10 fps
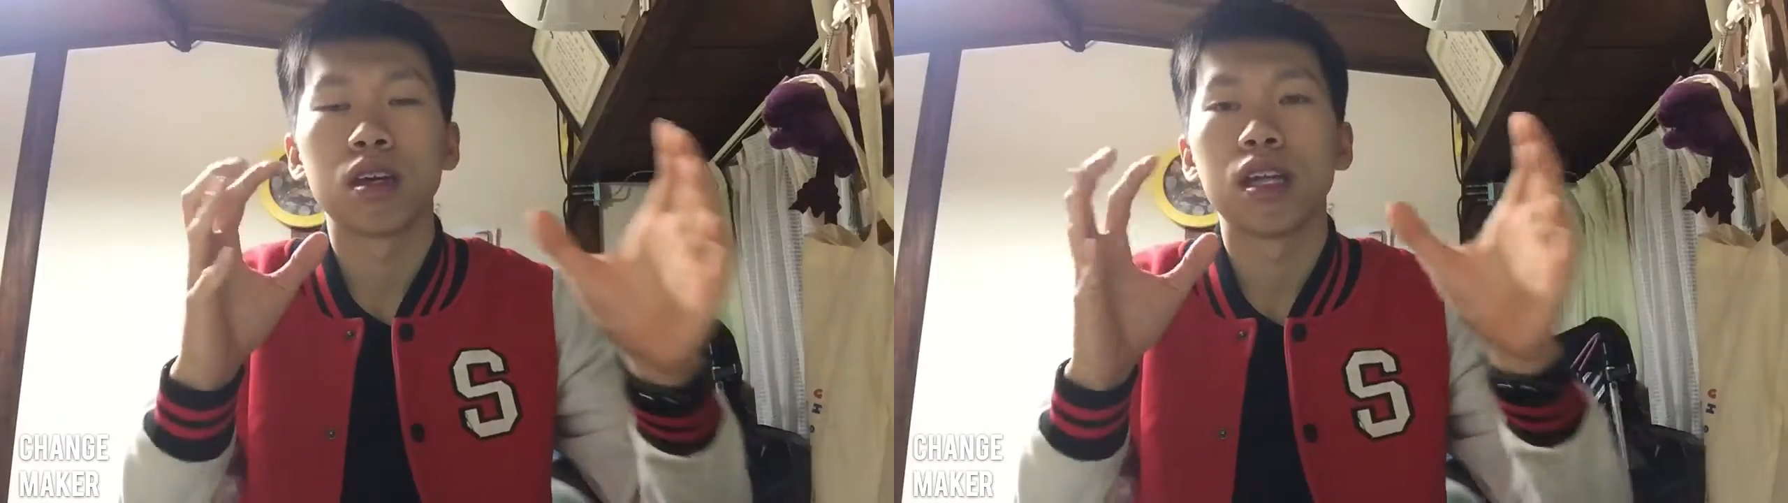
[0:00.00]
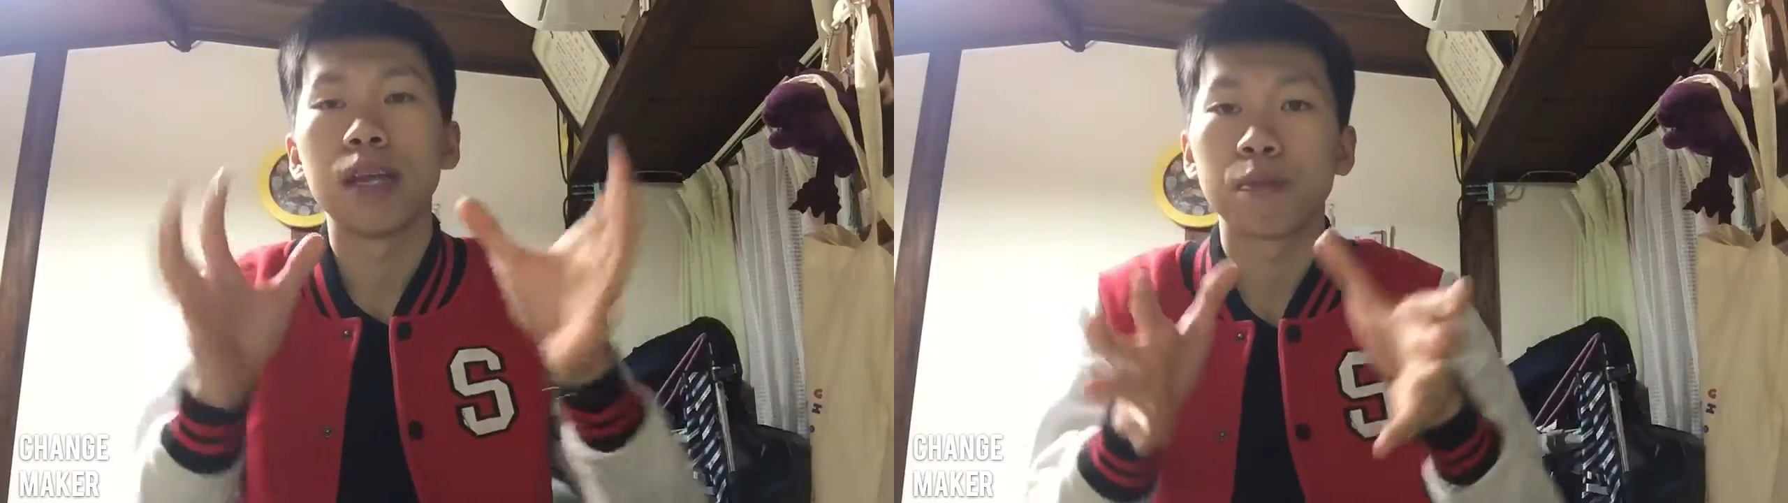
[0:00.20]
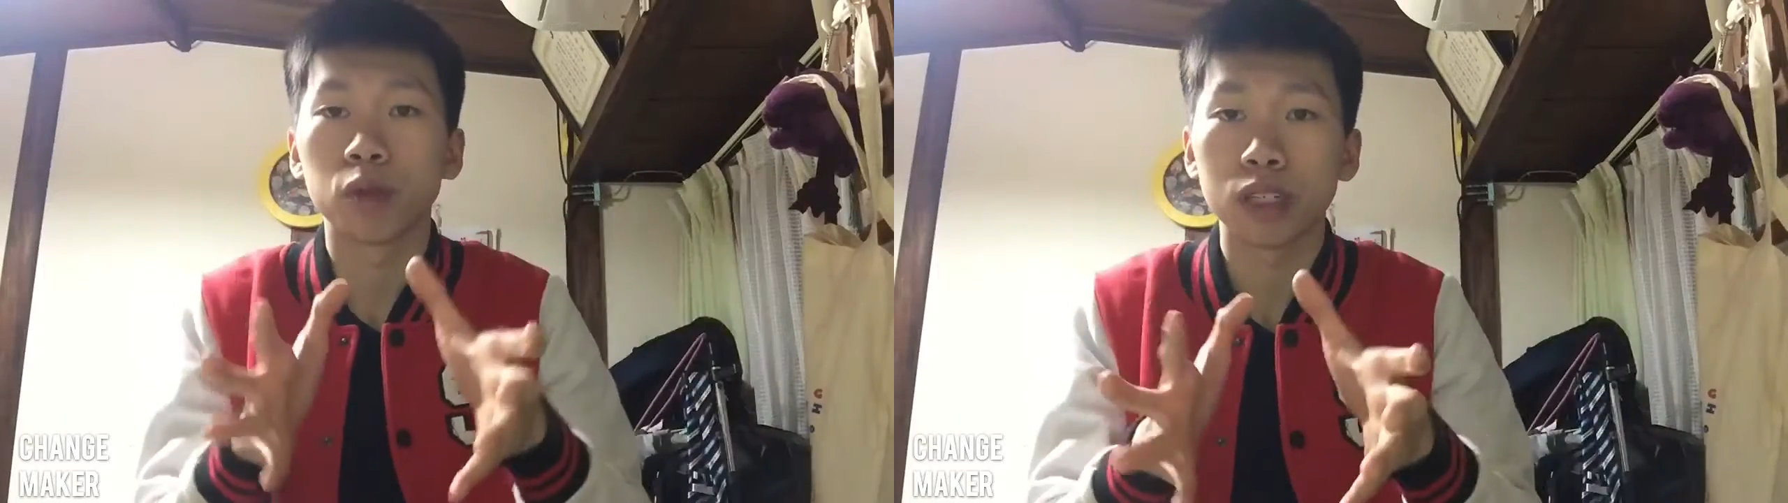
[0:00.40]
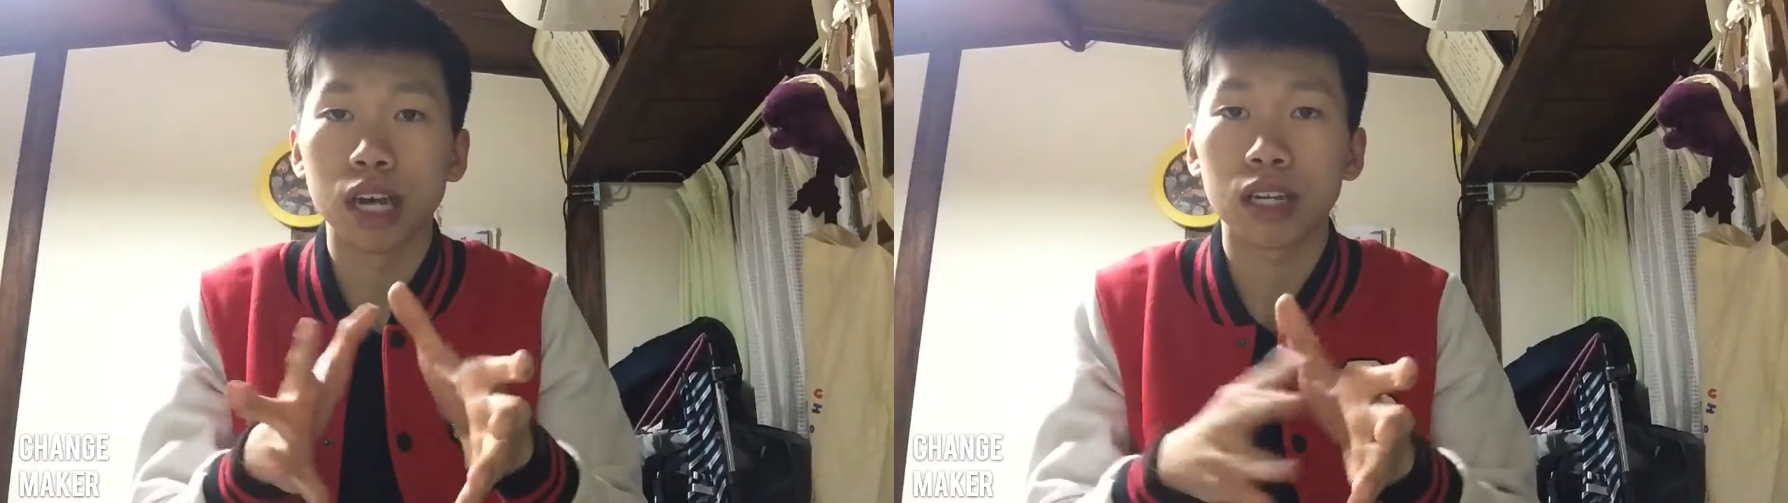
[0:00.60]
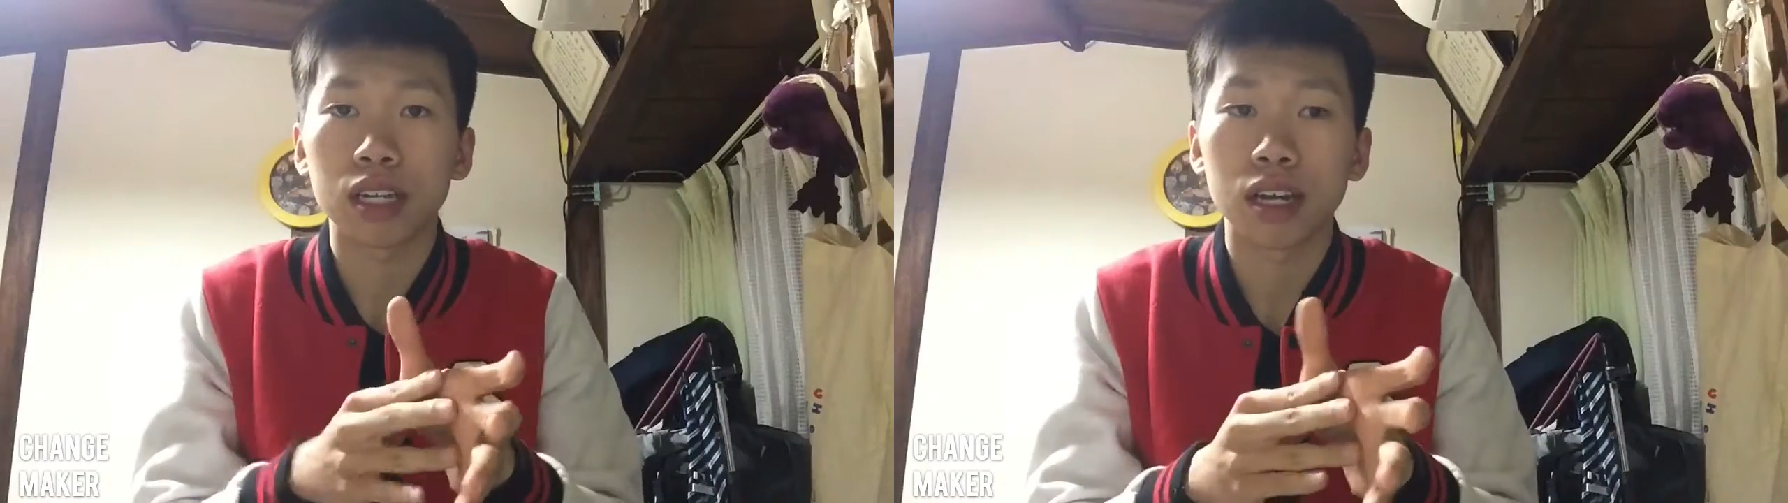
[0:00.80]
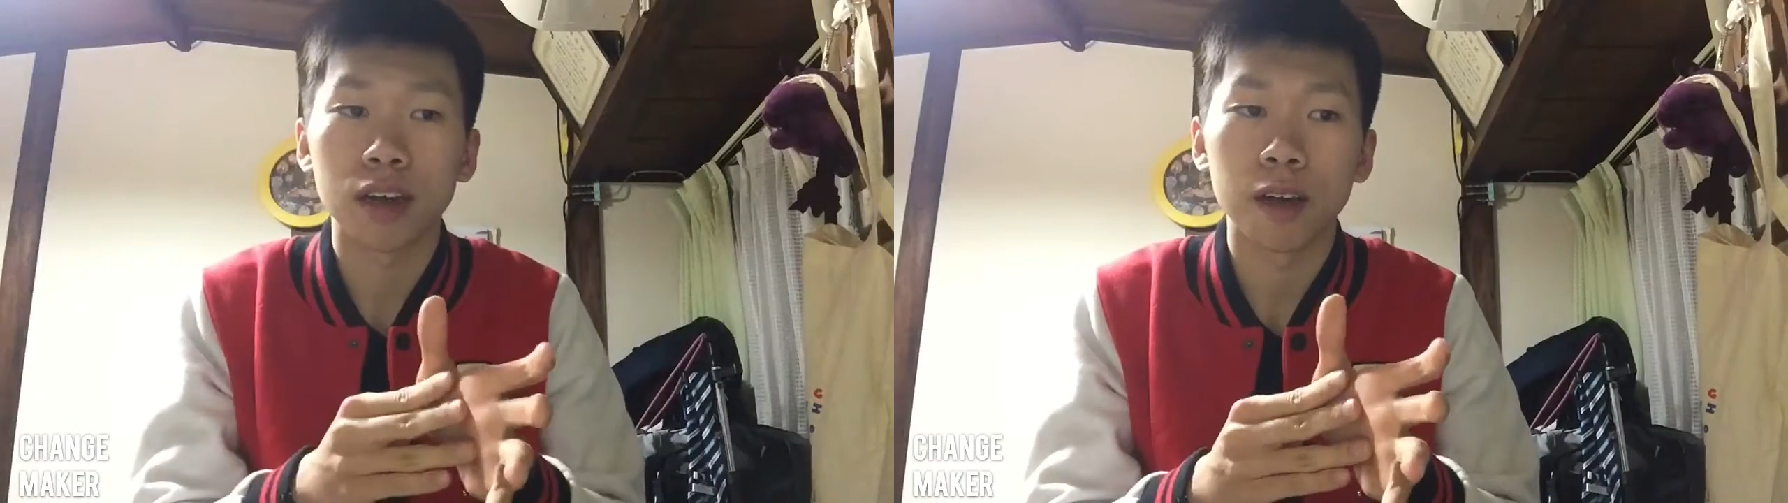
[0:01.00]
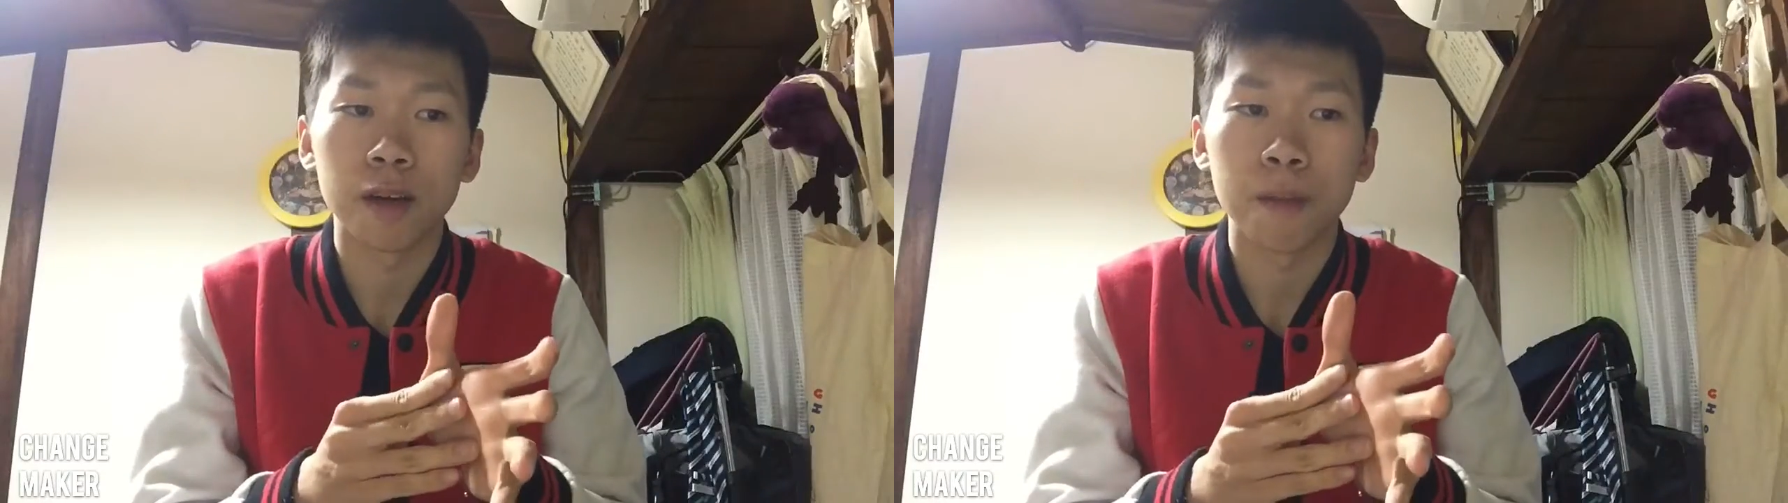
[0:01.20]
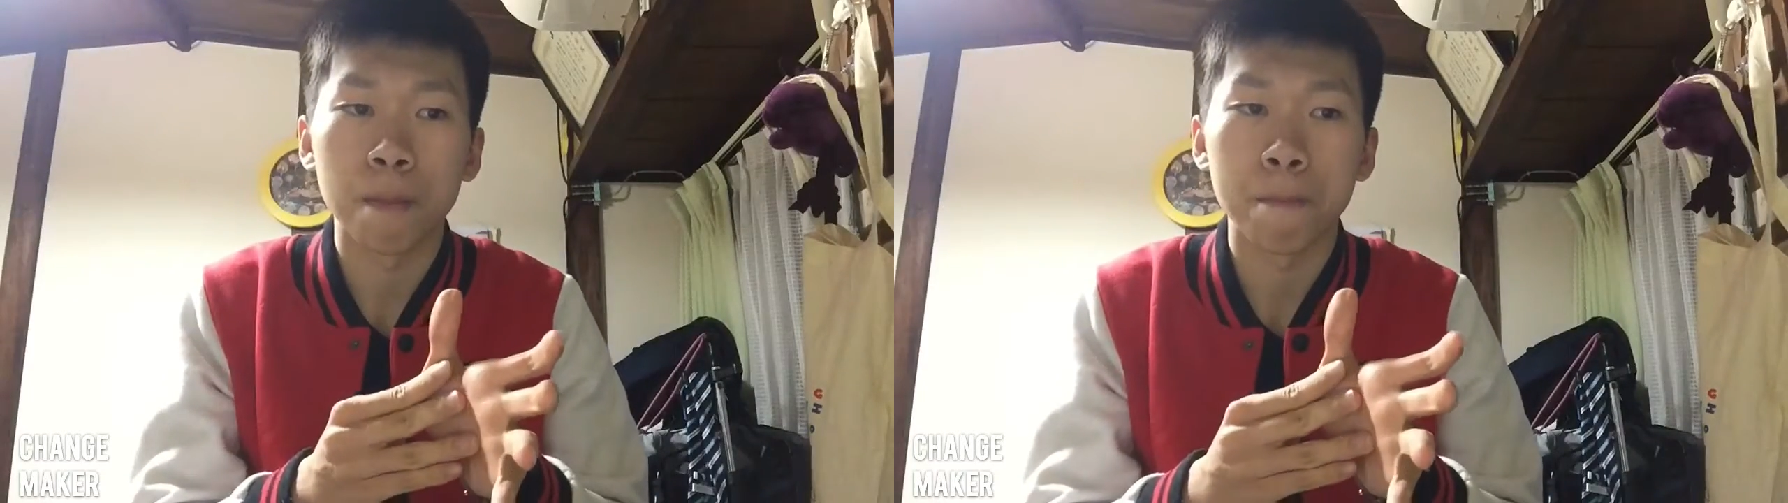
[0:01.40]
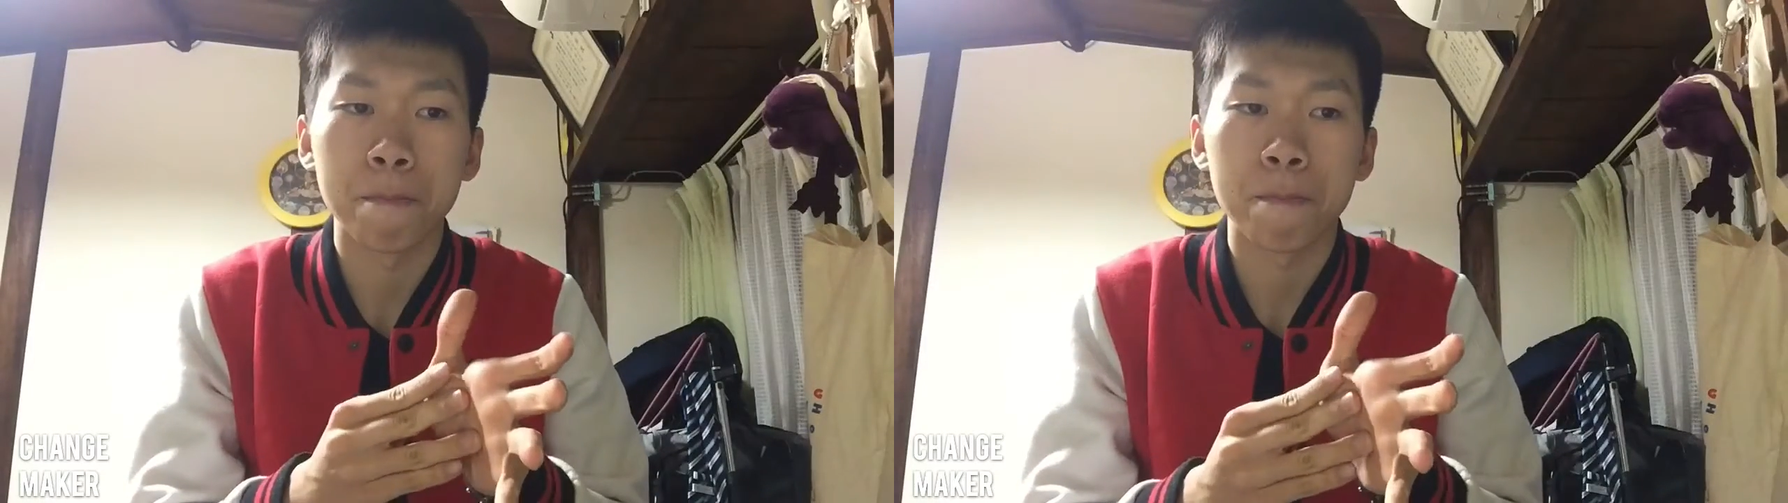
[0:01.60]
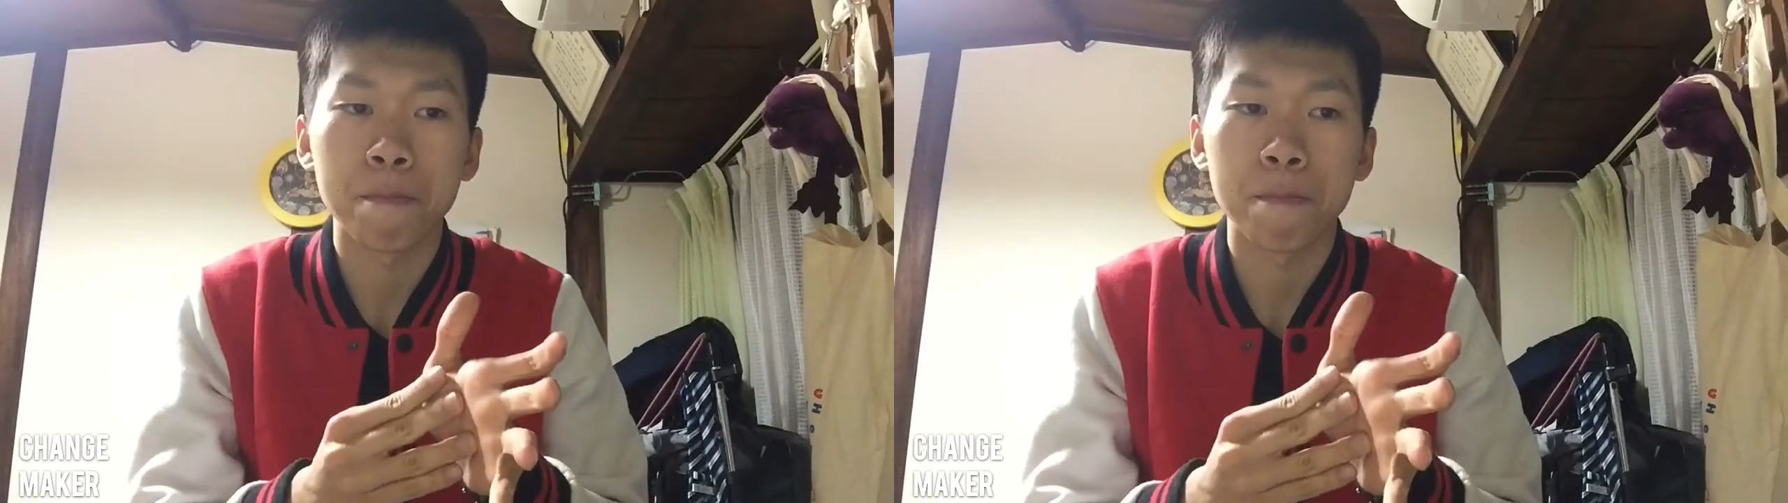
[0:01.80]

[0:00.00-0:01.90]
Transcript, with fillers: Red product um,